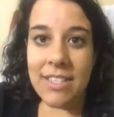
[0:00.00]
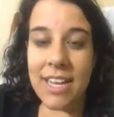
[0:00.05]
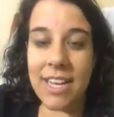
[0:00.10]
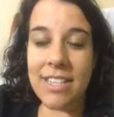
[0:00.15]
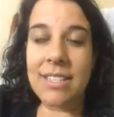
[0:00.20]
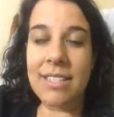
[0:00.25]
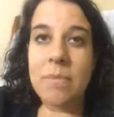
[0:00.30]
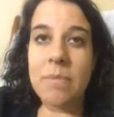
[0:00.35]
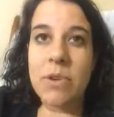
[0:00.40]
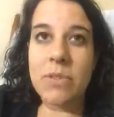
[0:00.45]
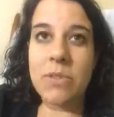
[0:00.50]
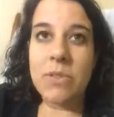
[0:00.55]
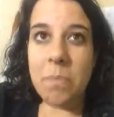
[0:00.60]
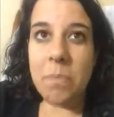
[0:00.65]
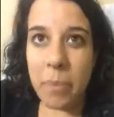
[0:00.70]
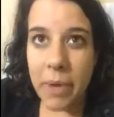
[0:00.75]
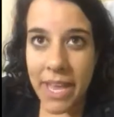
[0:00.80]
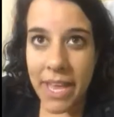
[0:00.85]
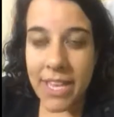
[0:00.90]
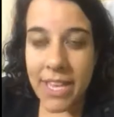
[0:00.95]
That's the most
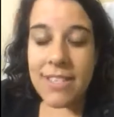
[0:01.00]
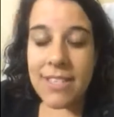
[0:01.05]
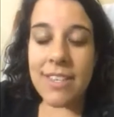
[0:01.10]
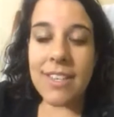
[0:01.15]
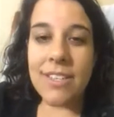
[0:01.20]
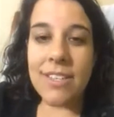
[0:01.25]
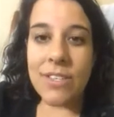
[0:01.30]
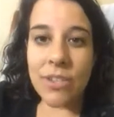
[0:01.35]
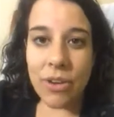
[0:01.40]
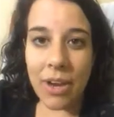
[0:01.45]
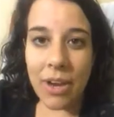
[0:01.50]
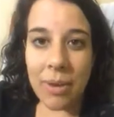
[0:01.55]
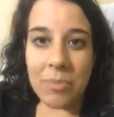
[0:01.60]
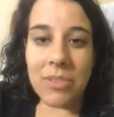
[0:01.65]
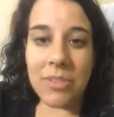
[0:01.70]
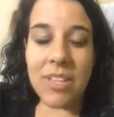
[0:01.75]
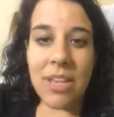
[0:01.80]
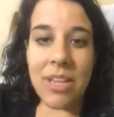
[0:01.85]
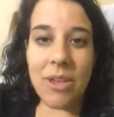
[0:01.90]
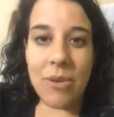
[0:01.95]
basic
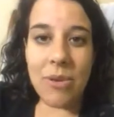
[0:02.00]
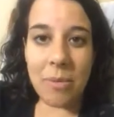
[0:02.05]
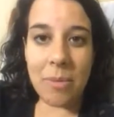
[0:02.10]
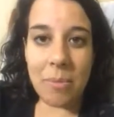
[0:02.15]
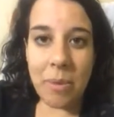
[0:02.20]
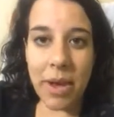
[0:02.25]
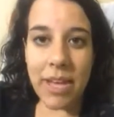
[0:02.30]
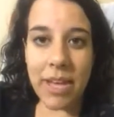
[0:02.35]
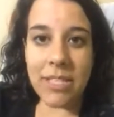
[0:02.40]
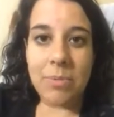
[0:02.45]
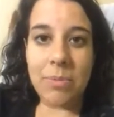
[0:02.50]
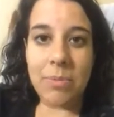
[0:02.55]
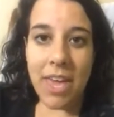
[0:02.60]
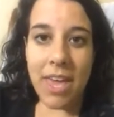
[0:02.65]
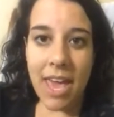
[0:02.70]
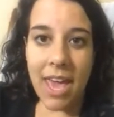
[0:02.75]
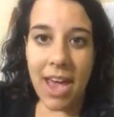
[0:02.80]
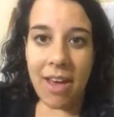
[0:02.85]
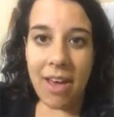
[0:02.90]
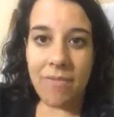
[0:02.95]
script that you can possibly
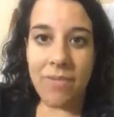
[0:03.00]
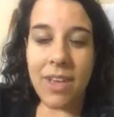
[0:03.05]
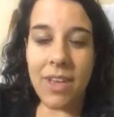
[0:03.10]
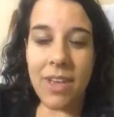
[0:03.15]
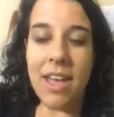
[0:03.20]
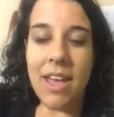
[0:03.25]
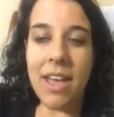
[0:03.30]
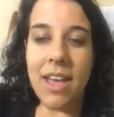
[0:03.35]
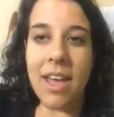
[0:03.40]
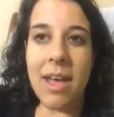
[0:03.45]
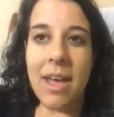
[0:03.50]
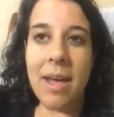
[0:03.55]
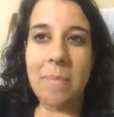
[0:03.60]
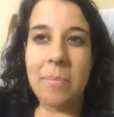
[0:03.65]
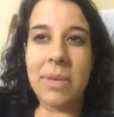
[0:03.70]
have.